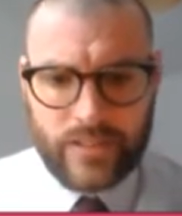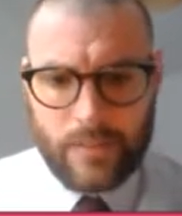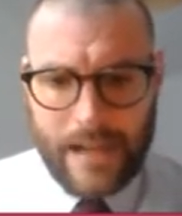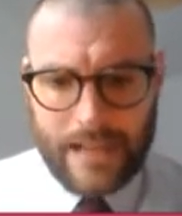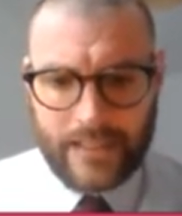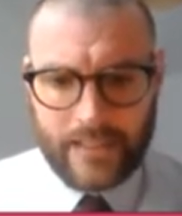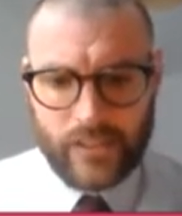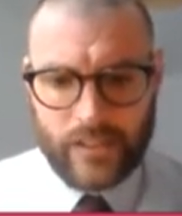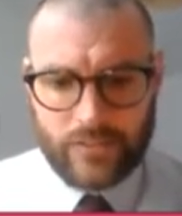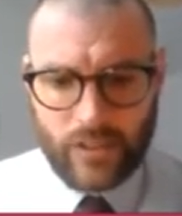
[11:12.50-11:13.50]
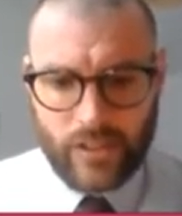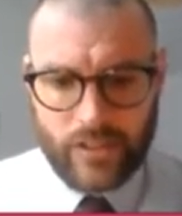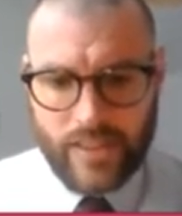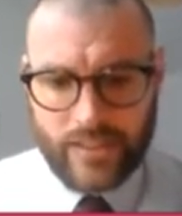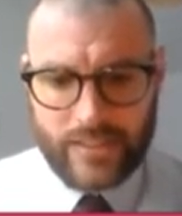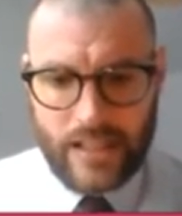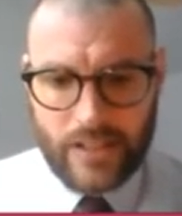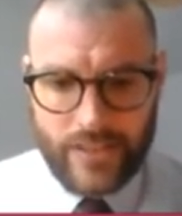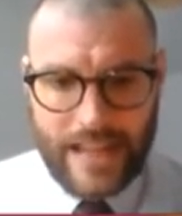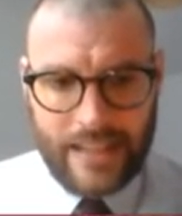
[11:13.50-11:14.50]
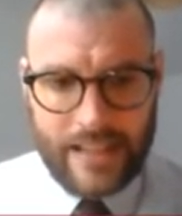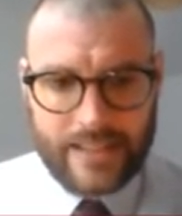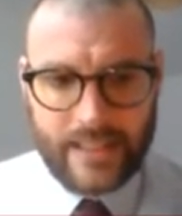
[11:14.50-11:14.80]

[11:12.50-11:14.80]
package, and I've got another slide on that later.